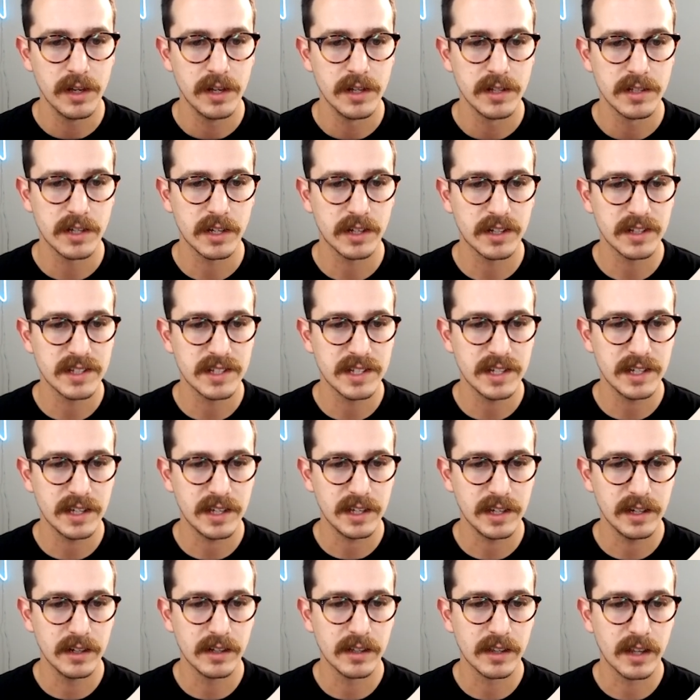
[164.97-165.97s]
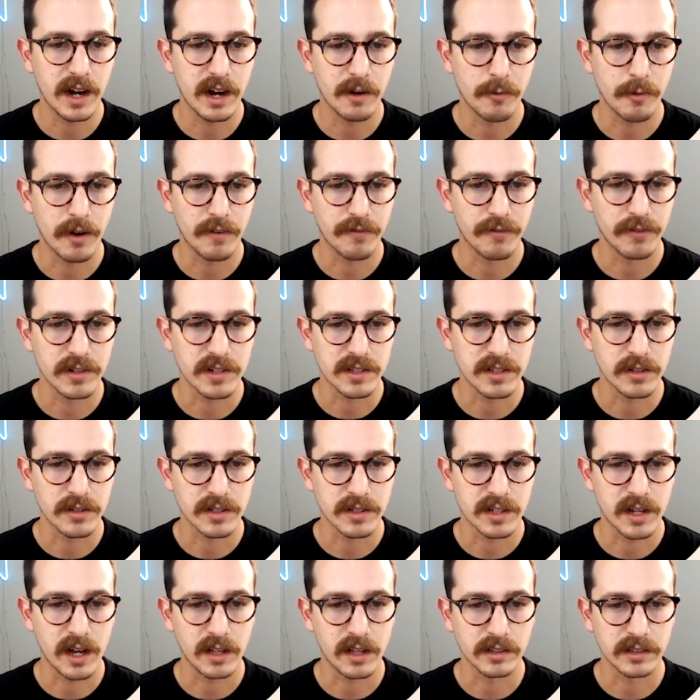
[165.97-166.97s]
So you can see here that I referenced
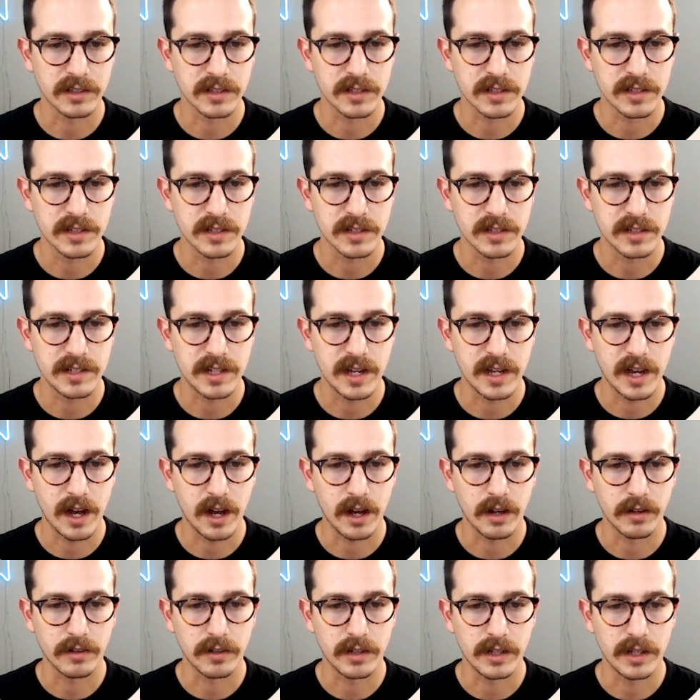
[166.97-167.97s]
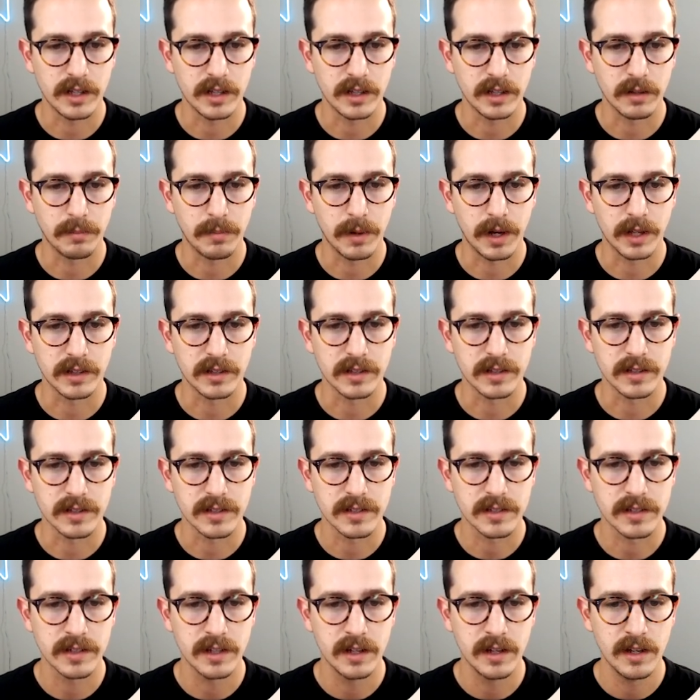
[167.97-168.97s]
those colors down in the
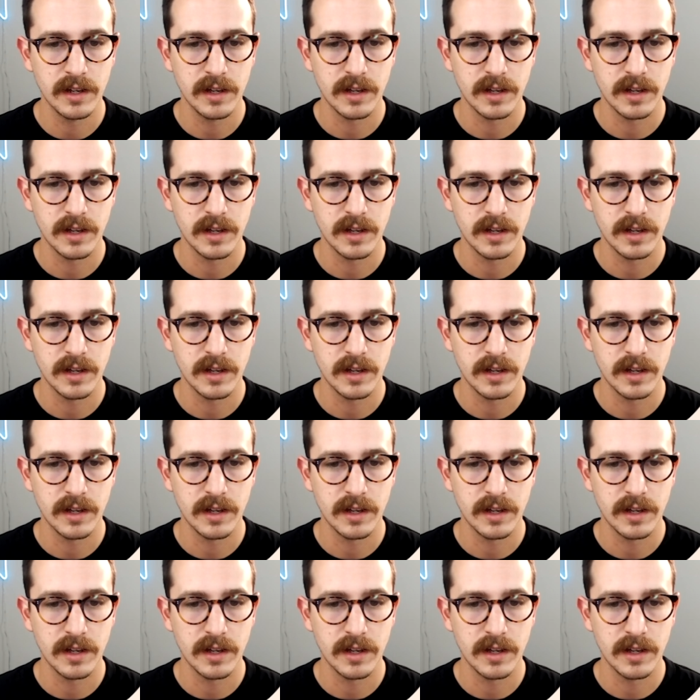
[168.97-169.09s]
buttons